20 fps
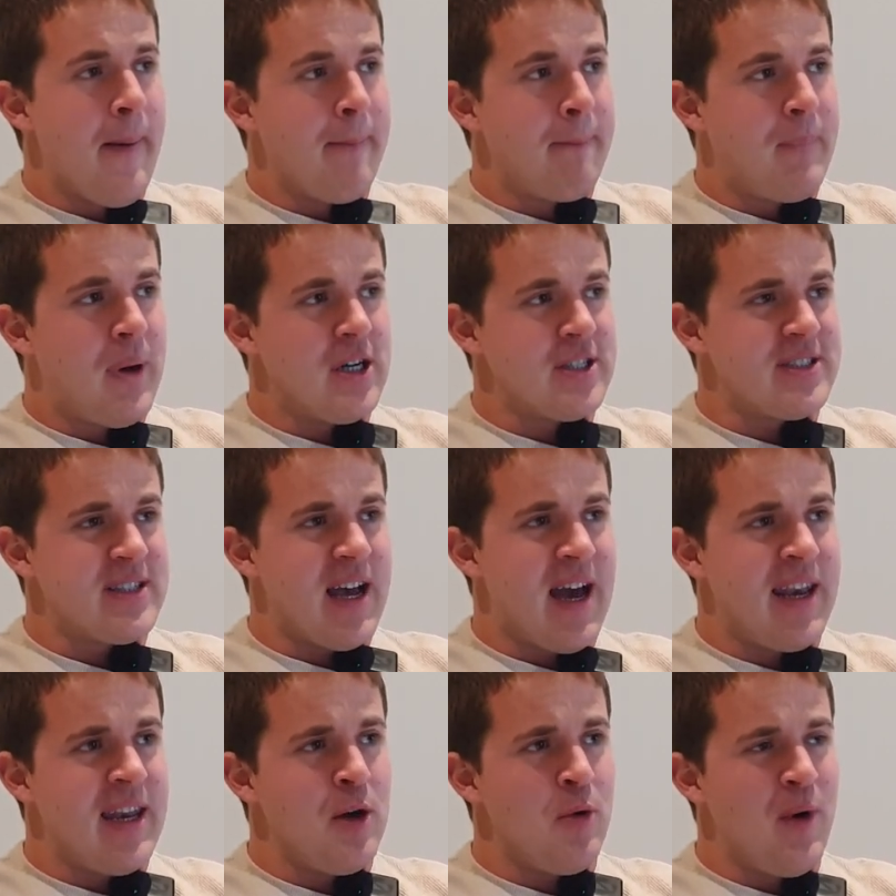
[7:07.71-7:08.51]
But
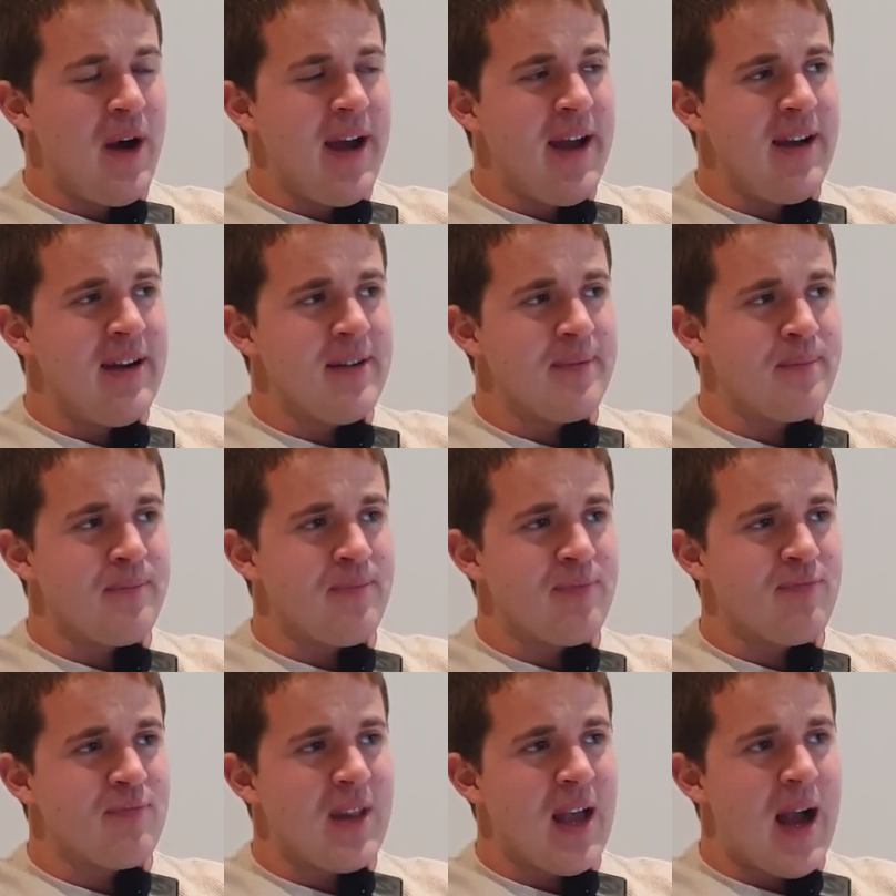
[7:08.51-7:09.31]
anyway,
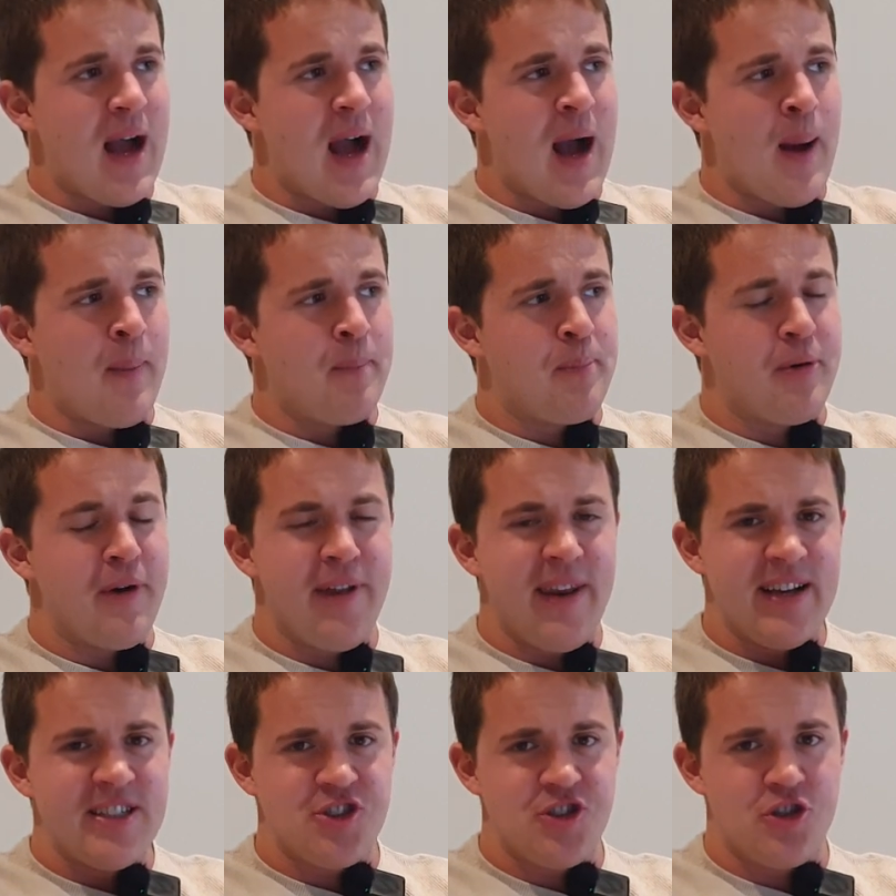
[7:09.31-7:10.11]
I'm
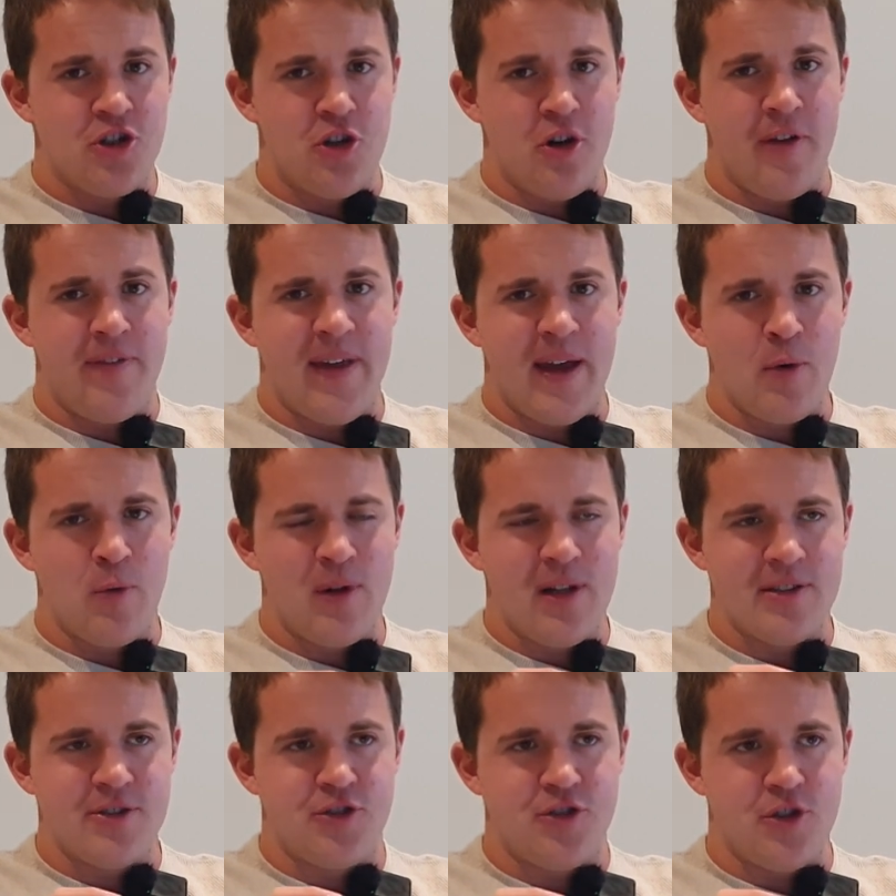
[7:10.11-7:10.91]
pretty sure they
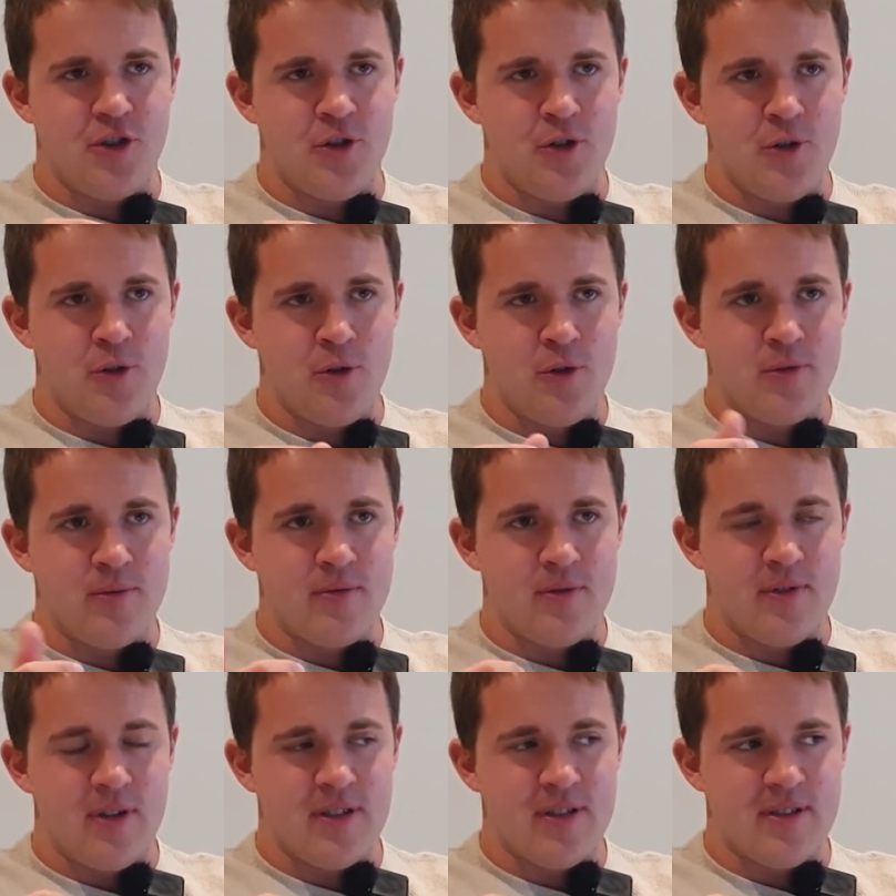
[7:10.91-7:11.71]
will do
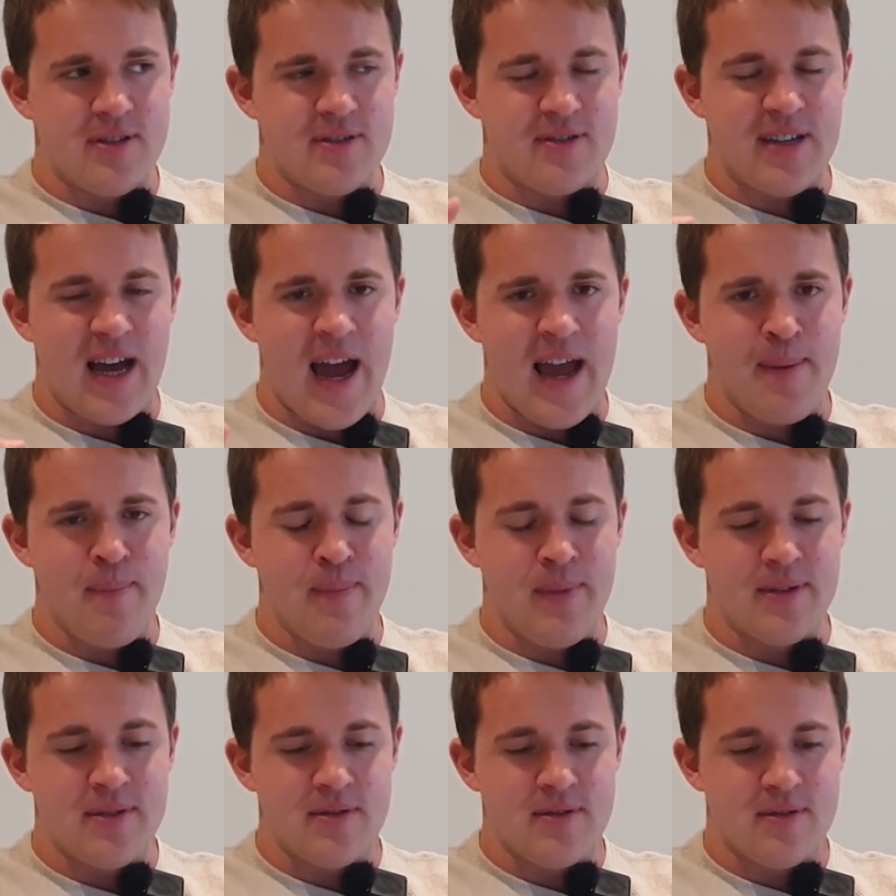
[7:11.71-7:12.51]

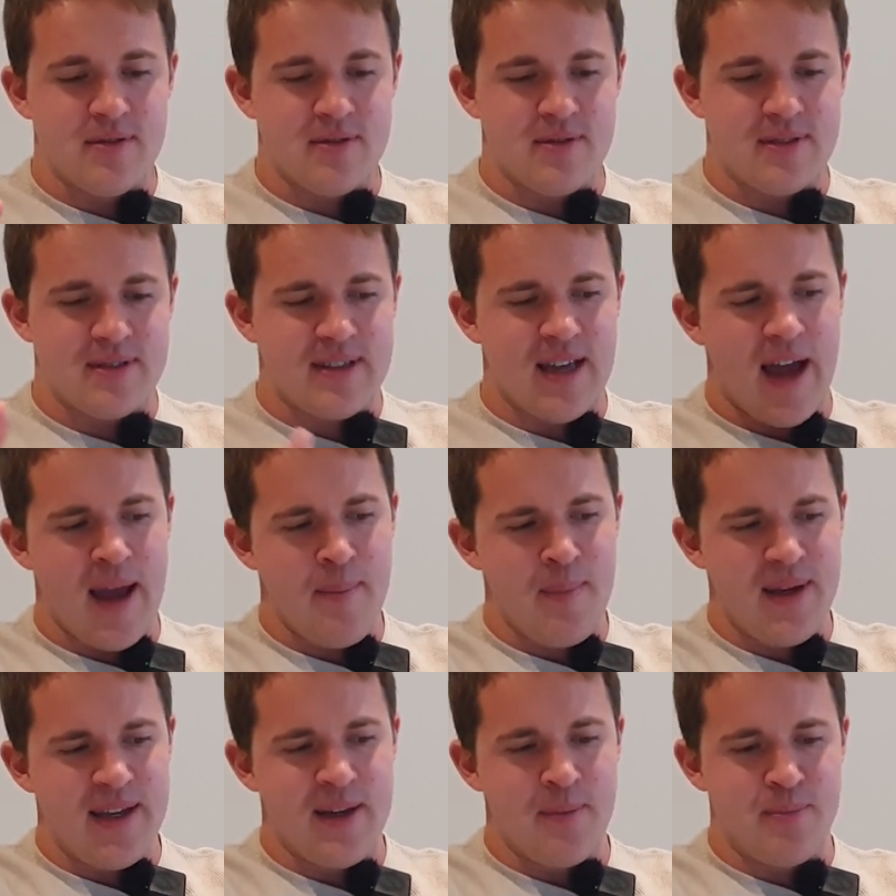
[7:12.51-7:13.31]
time
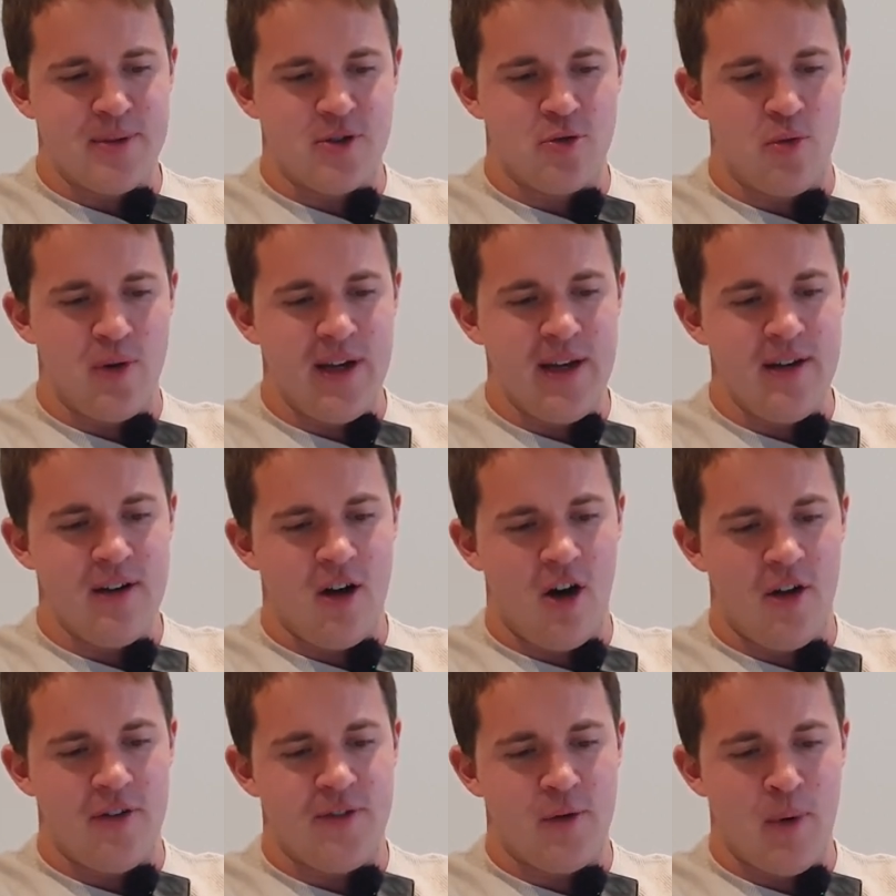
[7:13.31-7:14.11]
in between
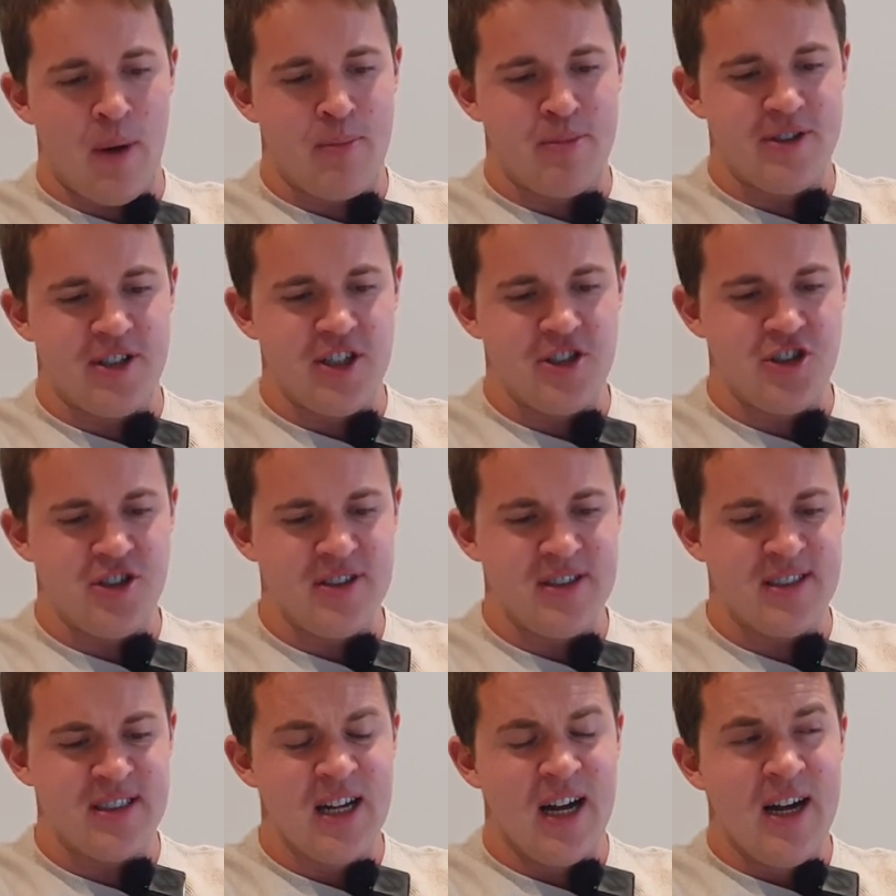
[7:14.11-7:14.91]
on the
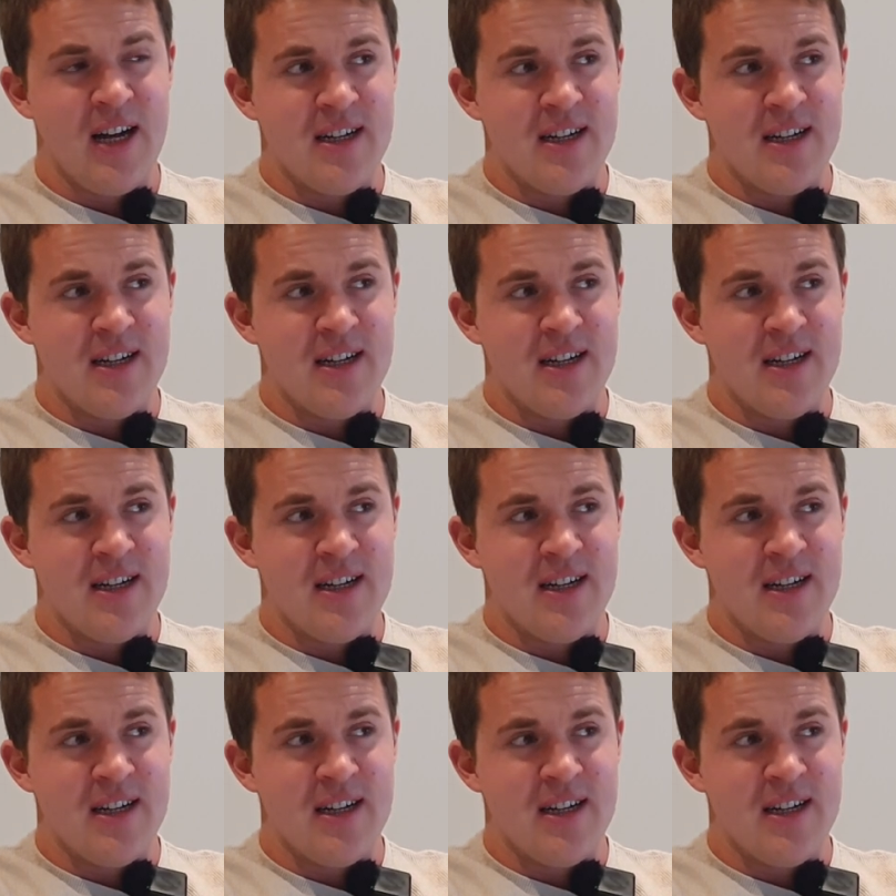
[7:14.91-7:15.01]
repetitions.